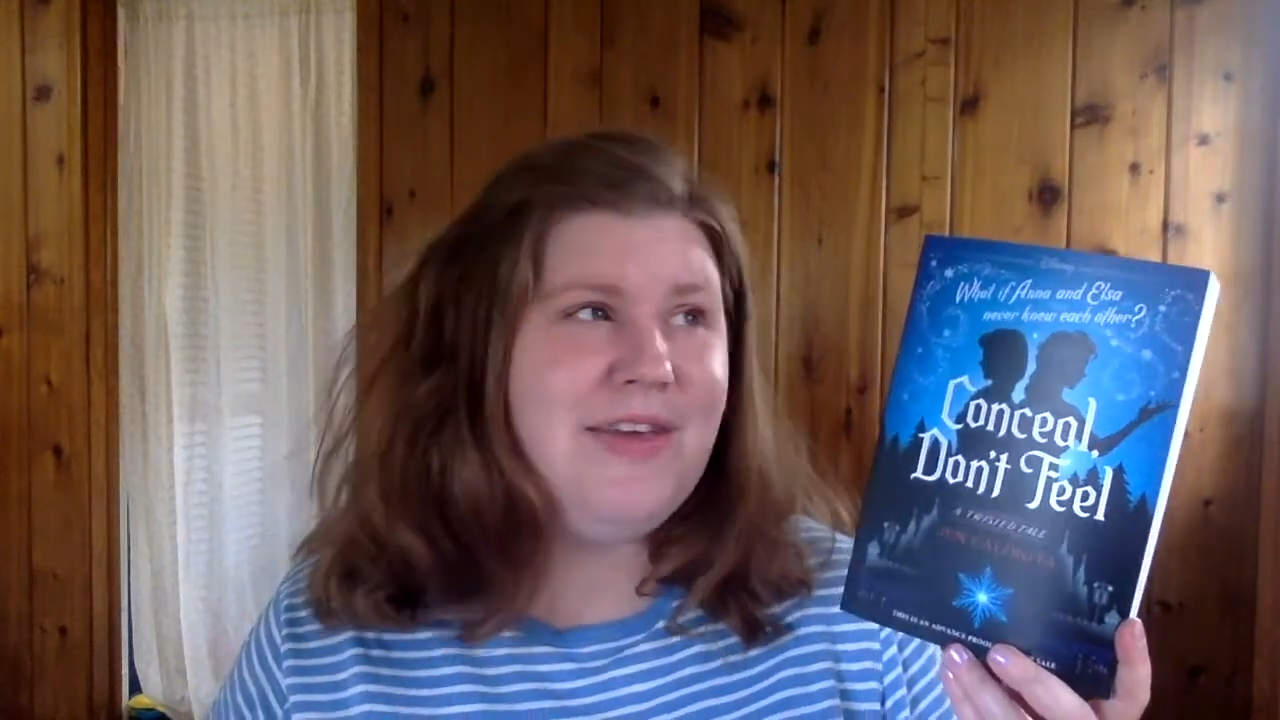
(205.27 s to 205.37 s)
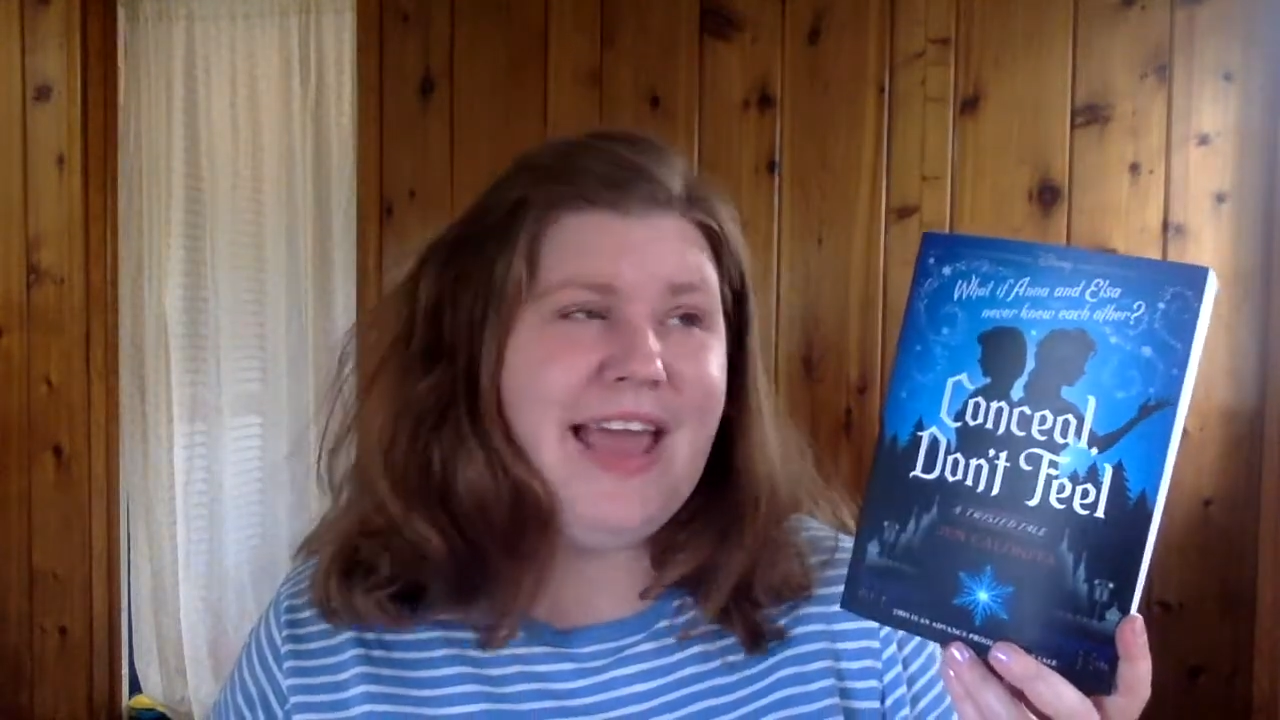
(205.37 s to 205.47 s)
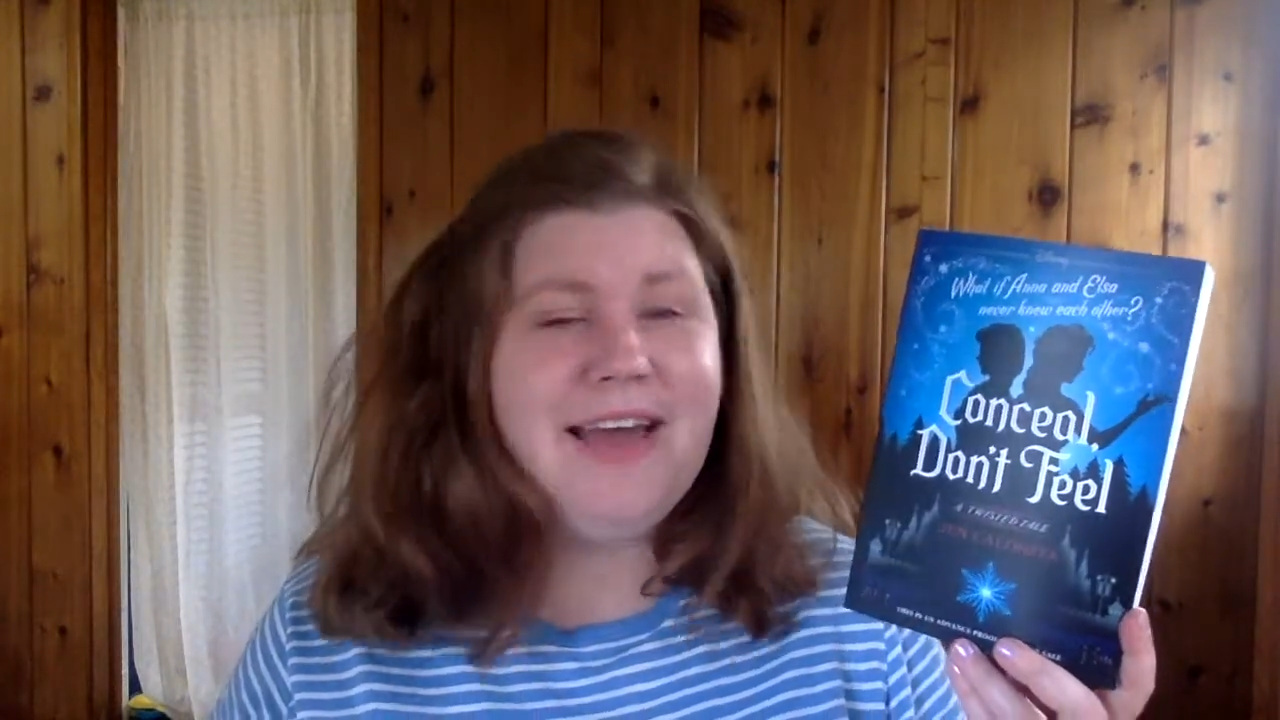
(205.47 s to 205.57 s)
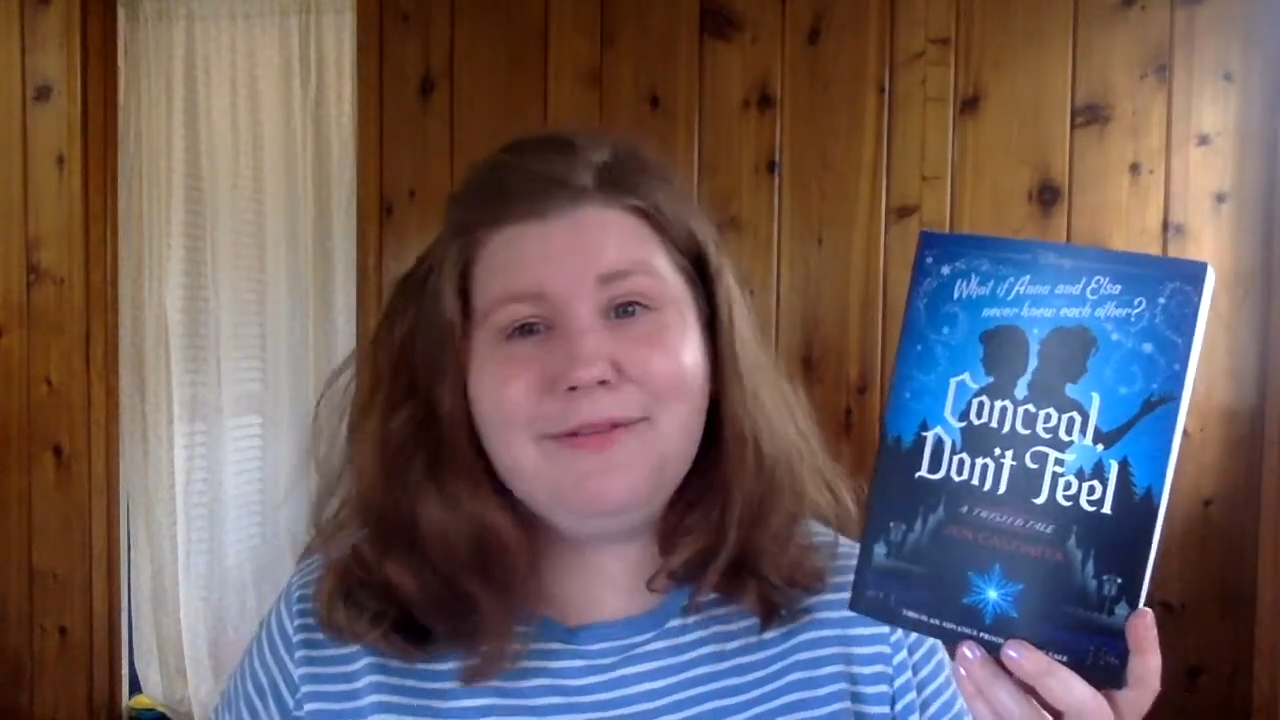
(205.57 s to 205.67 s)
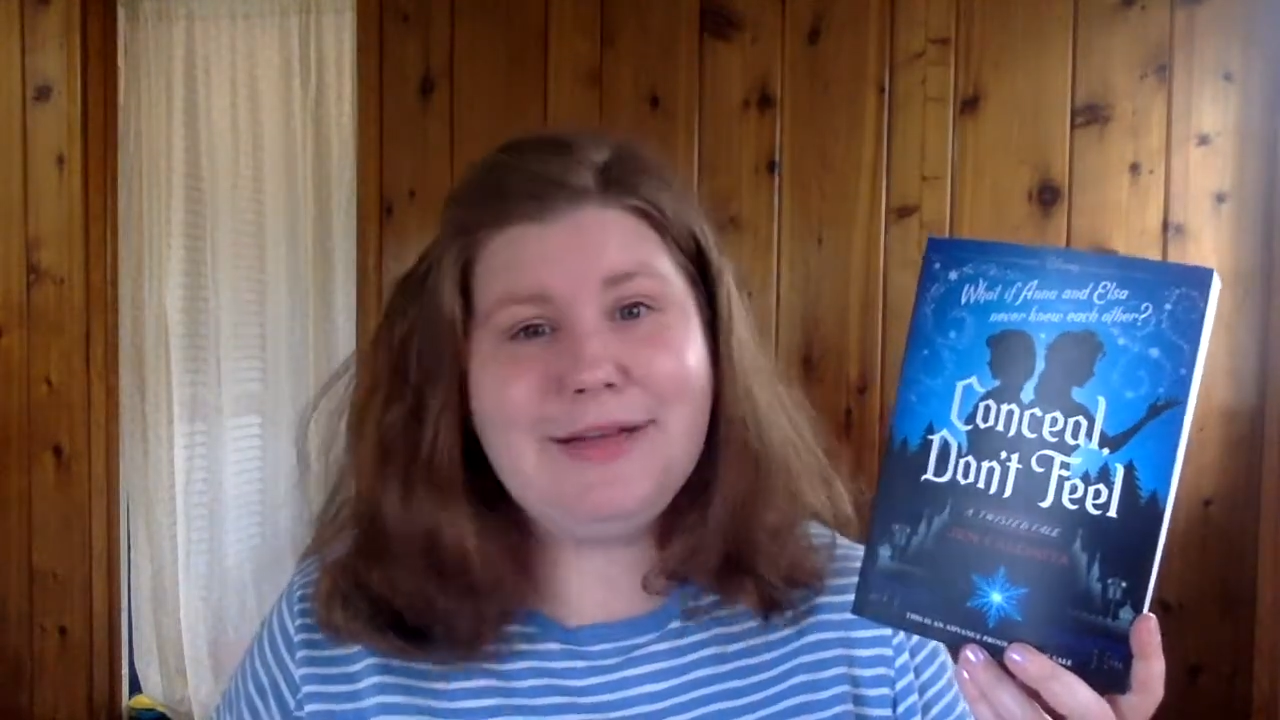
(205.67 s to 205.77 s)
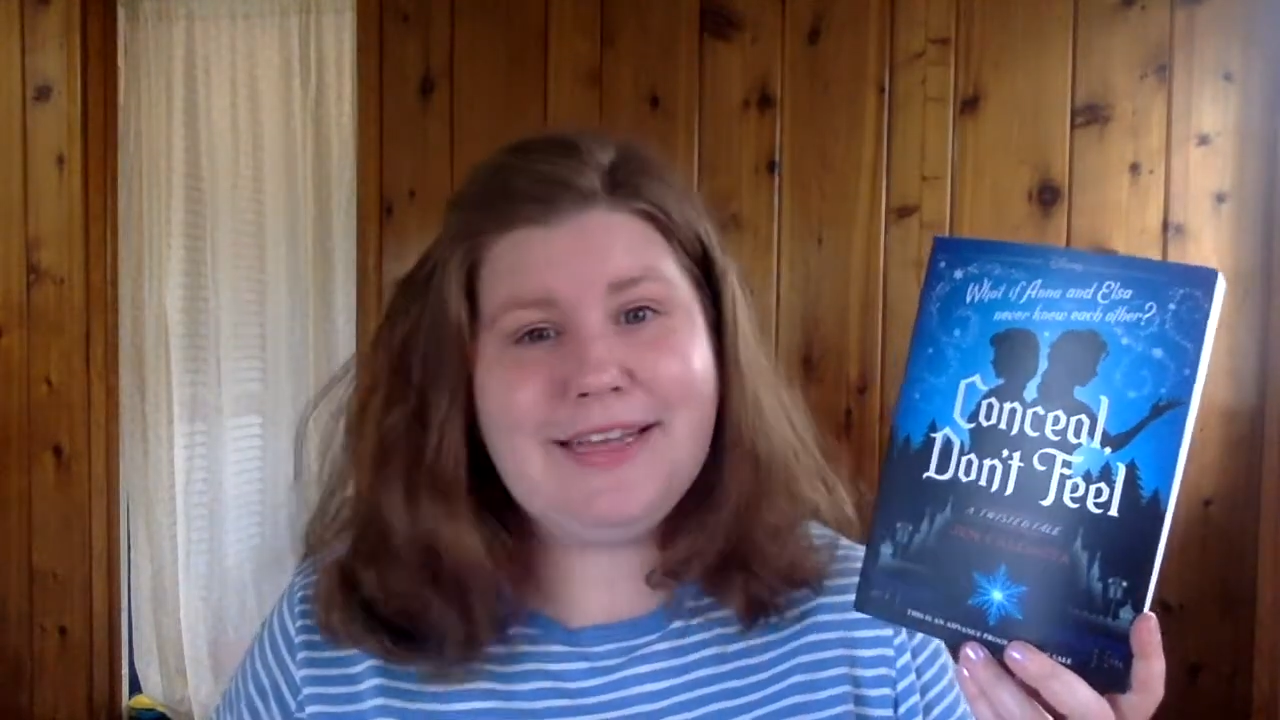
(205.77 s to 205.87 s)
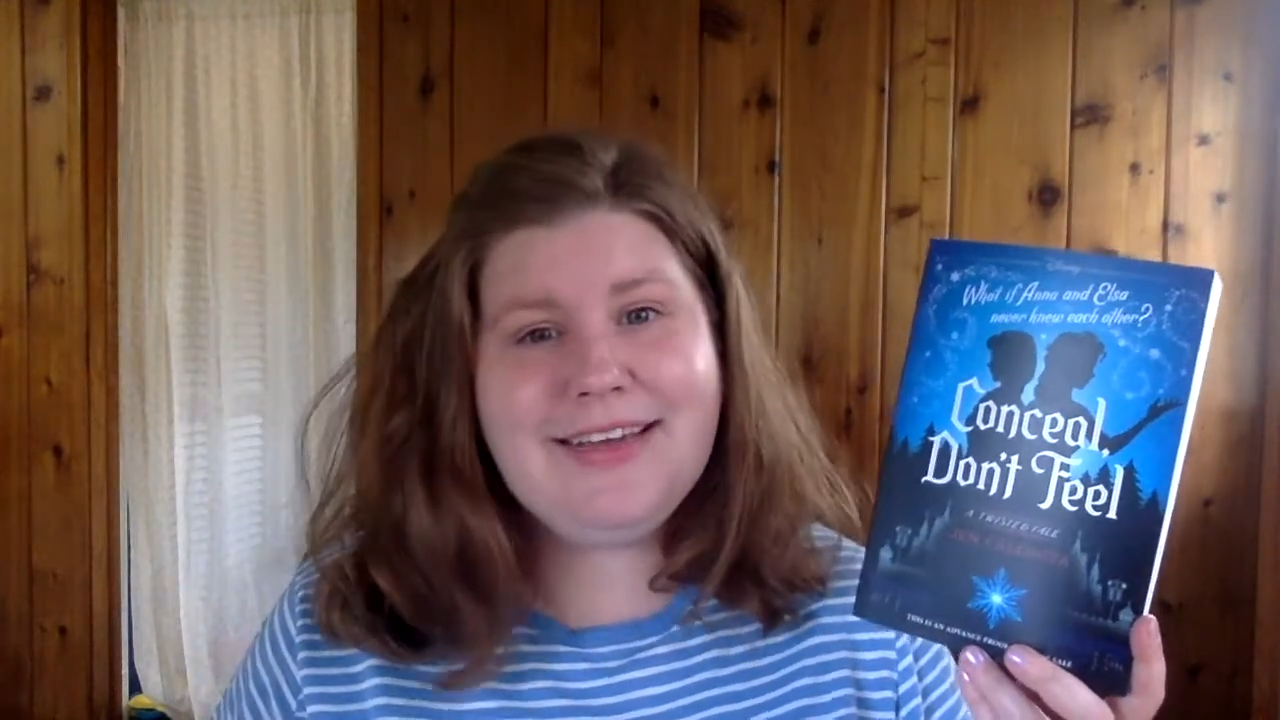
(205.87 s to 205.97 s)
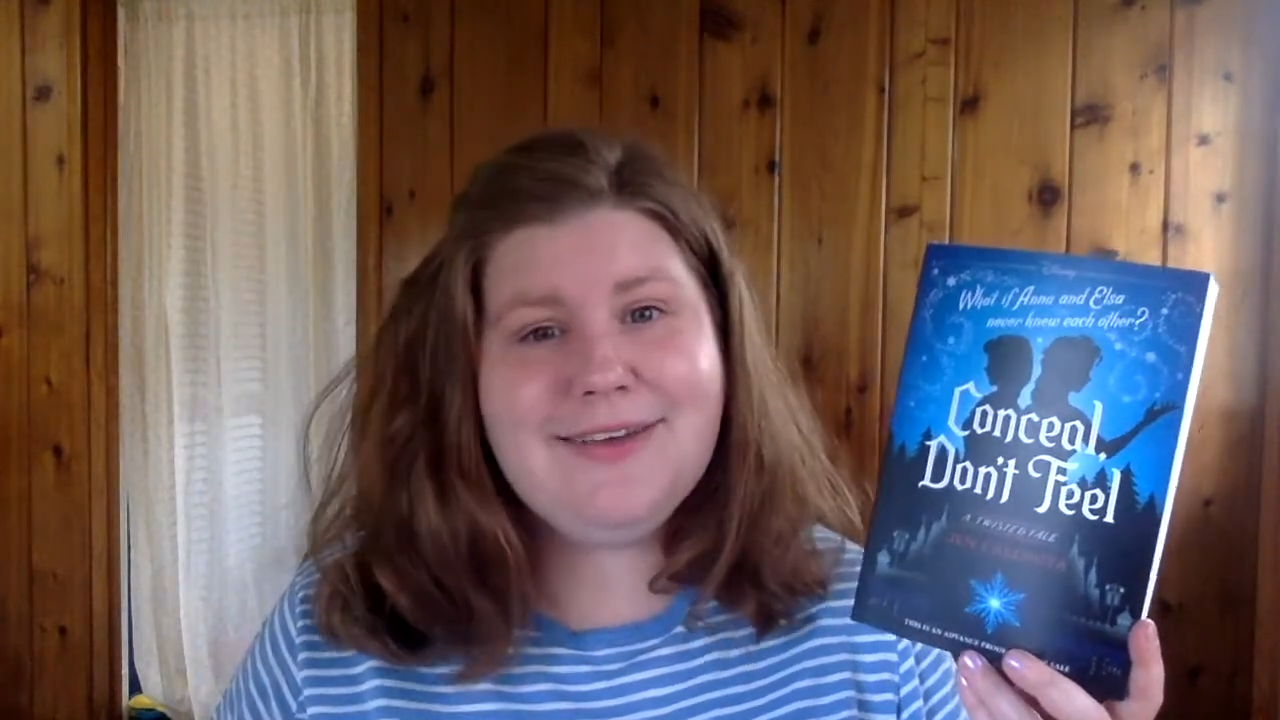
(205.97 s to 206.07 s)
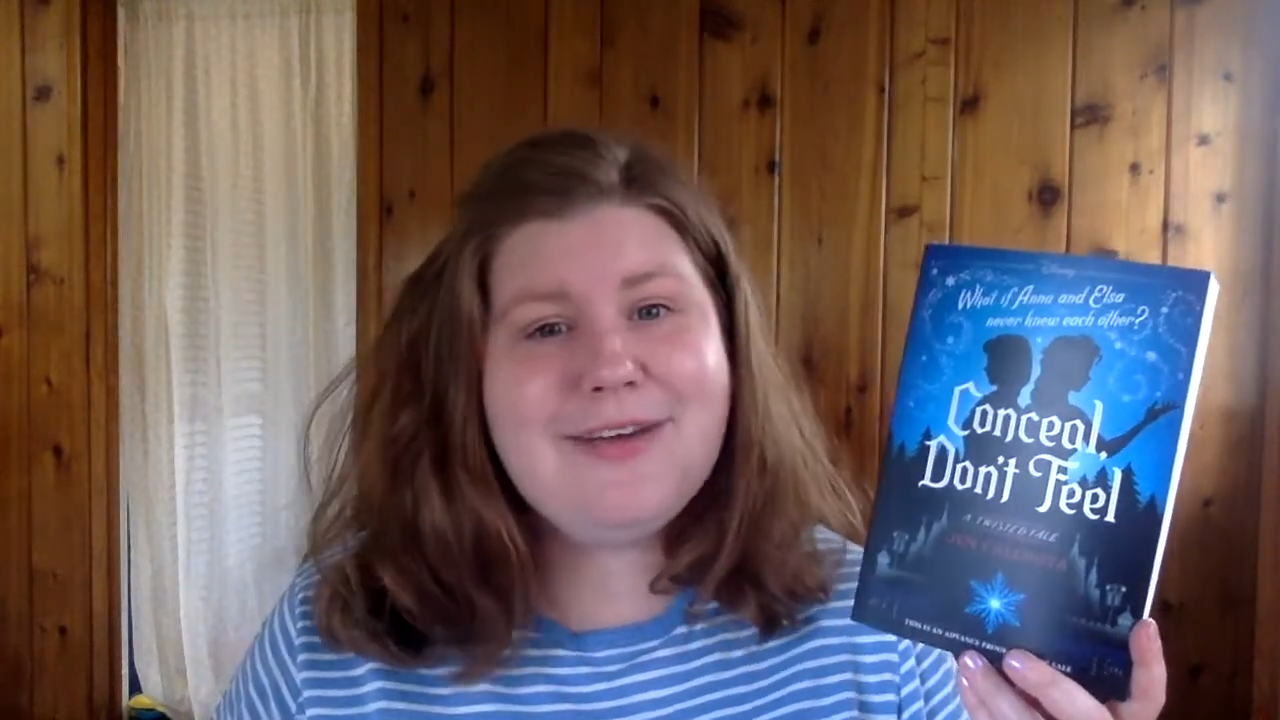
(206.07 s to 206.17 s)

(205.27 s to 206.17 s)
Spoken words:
can't really